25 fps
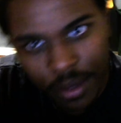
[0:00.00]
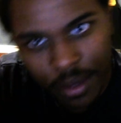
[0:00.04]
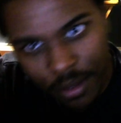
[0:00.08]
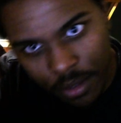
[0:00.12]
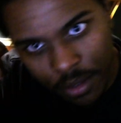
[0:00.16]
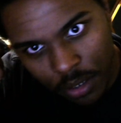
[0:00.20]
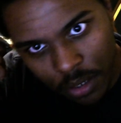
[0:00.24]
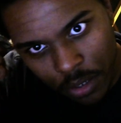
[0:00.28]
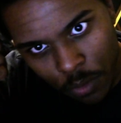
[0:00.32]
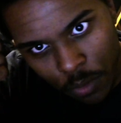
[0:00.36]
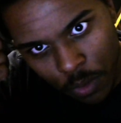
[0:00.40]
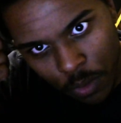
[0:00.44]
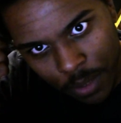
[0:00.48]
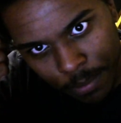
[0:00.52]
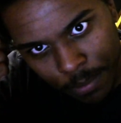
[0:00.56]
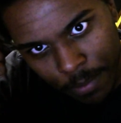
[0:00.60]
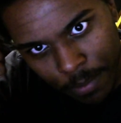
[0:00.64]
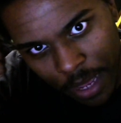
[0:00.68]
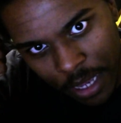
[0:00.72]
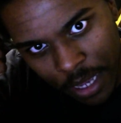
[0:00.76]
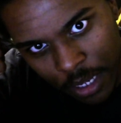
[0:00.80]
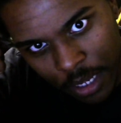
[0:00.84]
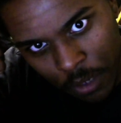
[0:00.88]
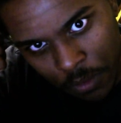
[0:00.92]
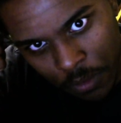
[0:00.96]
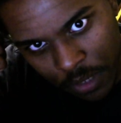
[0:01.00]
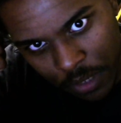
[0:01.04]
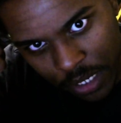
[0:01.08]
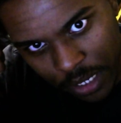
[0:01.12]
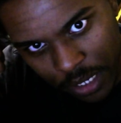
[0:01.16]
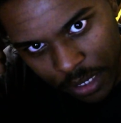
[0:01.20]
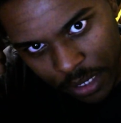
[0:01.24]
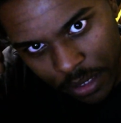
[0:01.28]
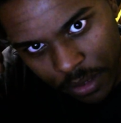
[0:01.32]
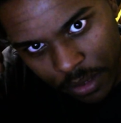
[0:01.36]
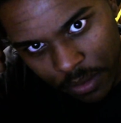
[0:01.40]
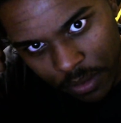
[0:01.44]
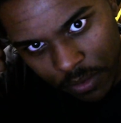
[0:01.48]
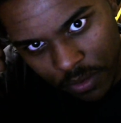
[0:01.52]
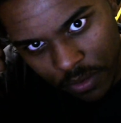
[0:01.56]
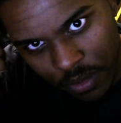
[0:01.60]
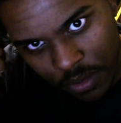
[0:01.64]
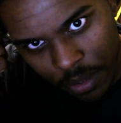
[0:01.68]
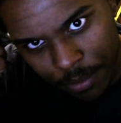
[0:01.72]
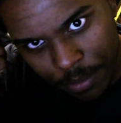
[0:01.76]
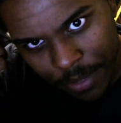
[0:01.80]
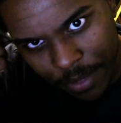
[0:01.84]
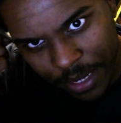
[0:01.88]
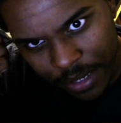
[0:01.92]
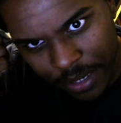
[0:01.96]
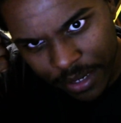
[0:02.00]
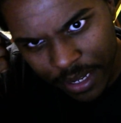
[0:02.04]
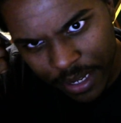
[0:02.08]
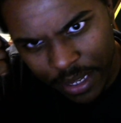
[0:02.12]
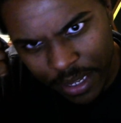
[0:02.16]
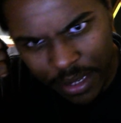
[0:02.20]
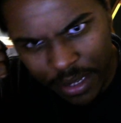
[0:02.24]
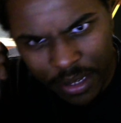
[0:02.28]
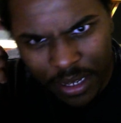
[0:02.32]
you know, what Mako did, something like that.